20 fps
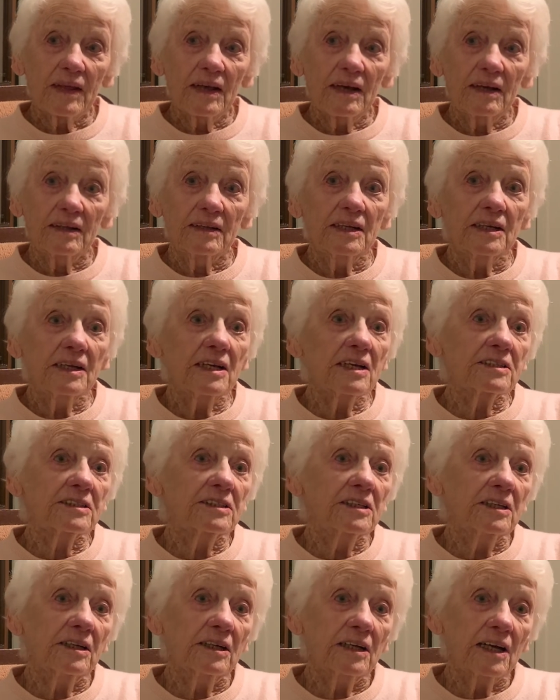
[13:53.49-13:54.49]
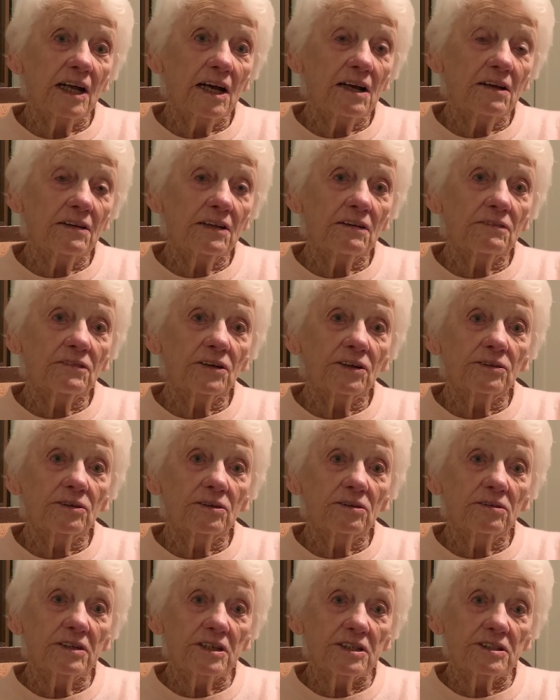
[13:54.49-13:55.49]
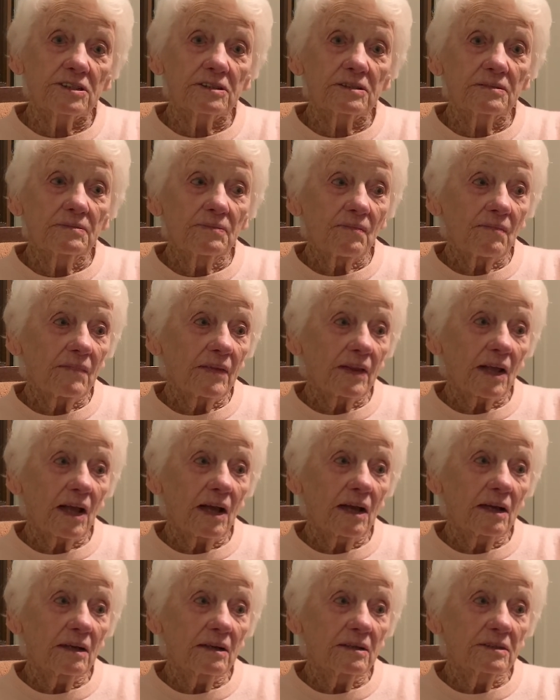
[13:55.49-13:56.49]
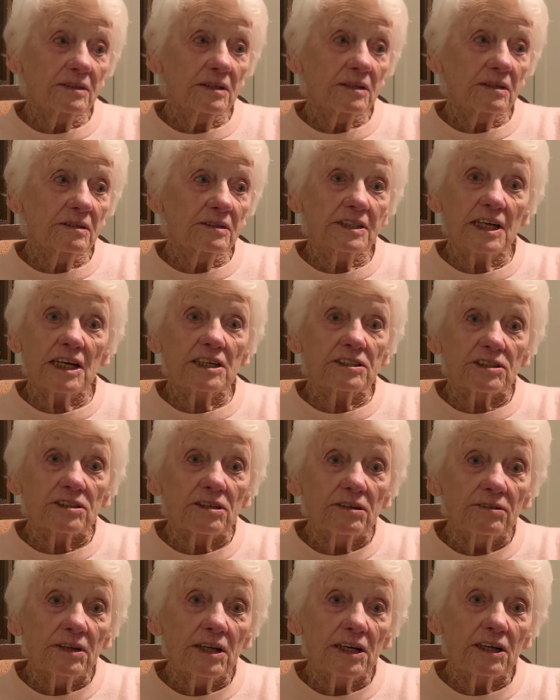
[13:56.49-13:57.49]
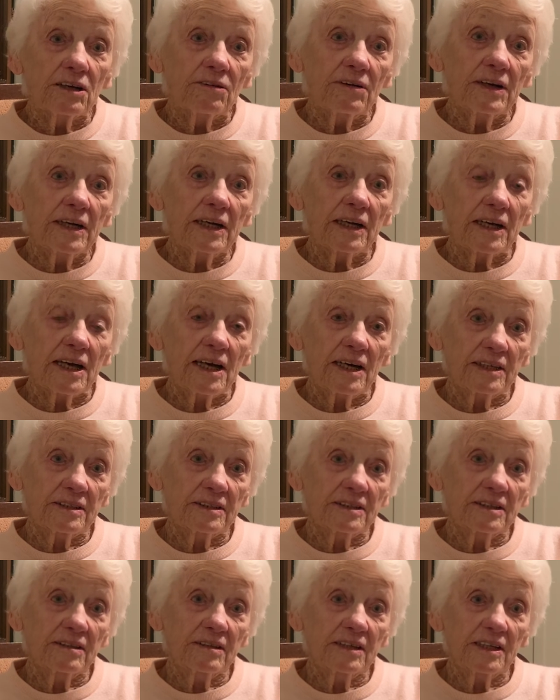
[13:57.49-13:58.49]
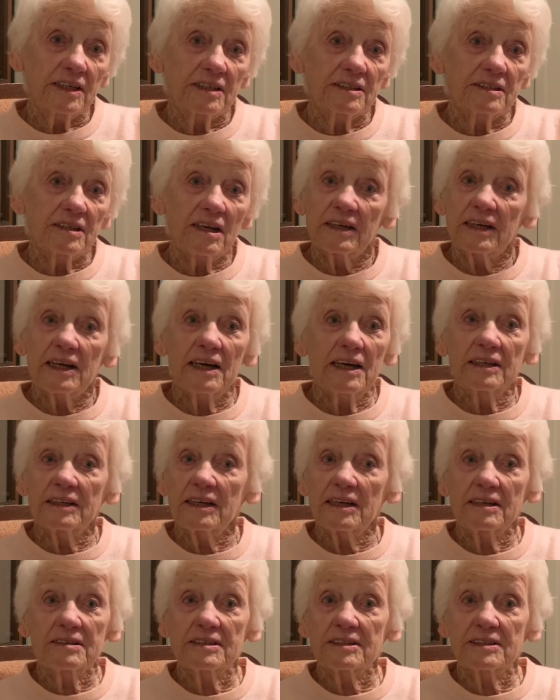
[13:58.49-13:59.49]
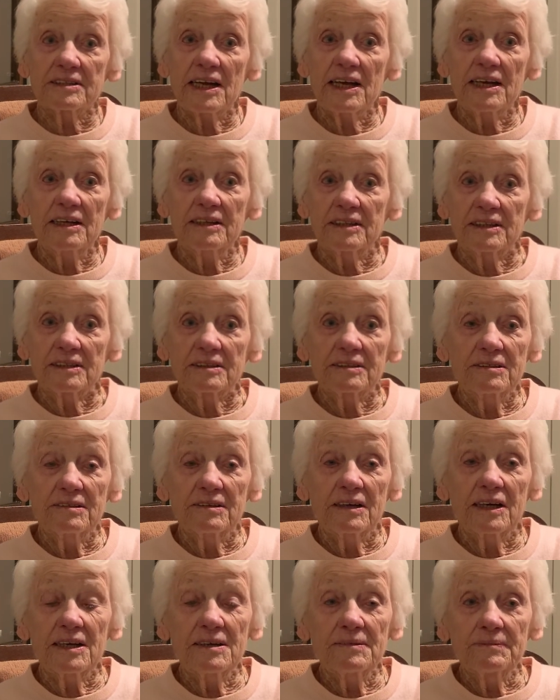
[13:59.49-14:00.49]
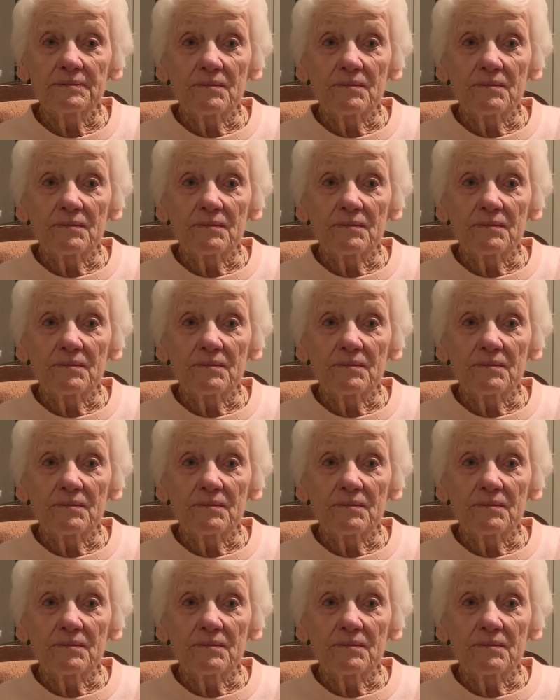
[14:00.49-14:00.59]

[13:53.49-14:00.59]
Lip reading: And the next thing you know, they've got all these debts on their credit cards and things. I can't understand it, you know.